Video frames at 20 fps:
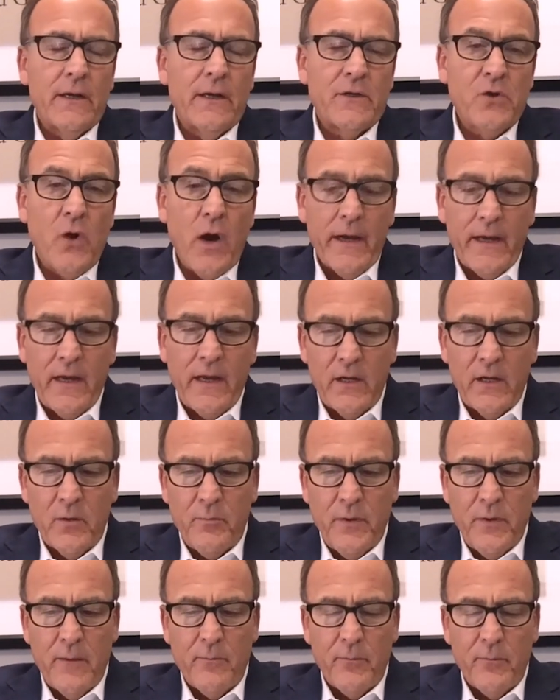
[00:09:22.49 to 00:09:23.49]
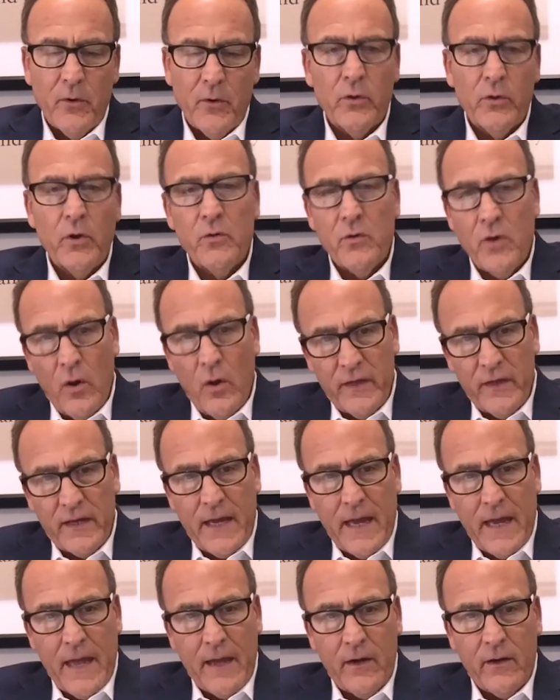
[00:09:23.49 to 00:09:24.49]
talking to people who know the
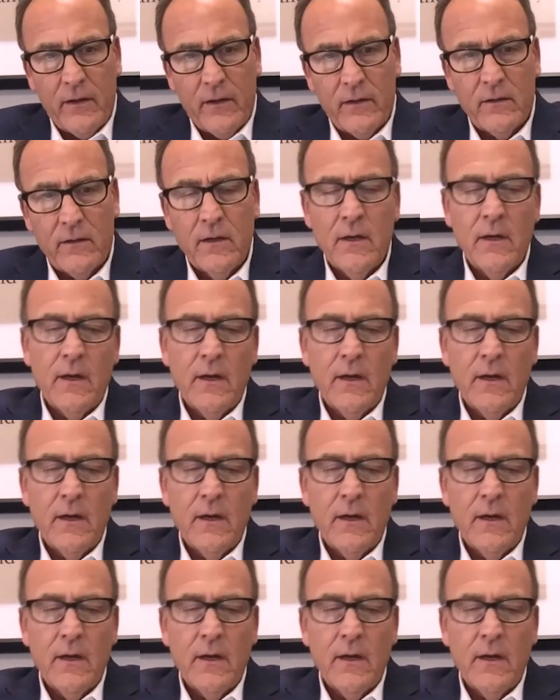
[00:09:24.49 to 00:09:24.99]
candidate,